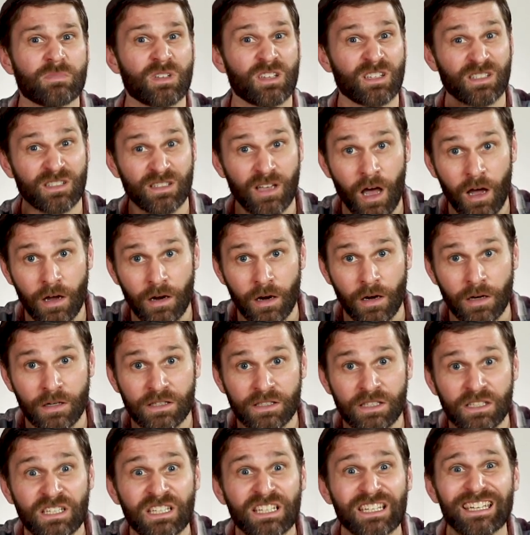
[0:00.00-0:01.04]

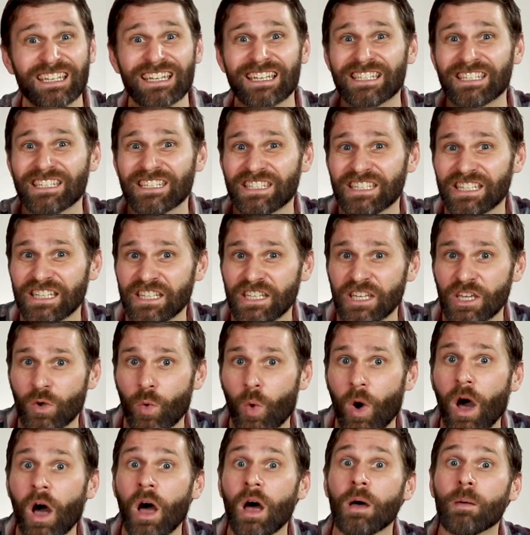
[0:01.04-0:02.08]
Cangerzi and
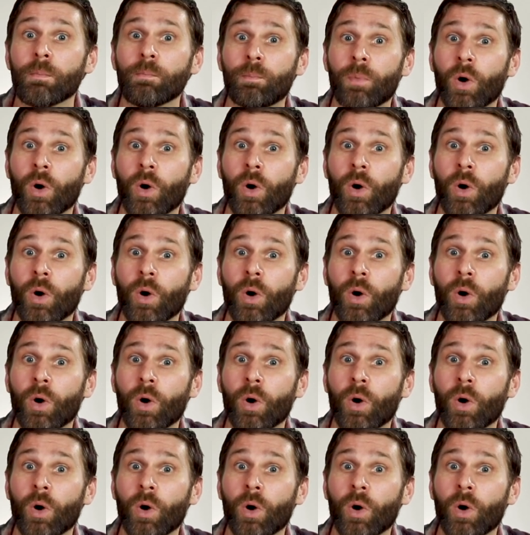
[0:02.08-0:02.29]
Xinhua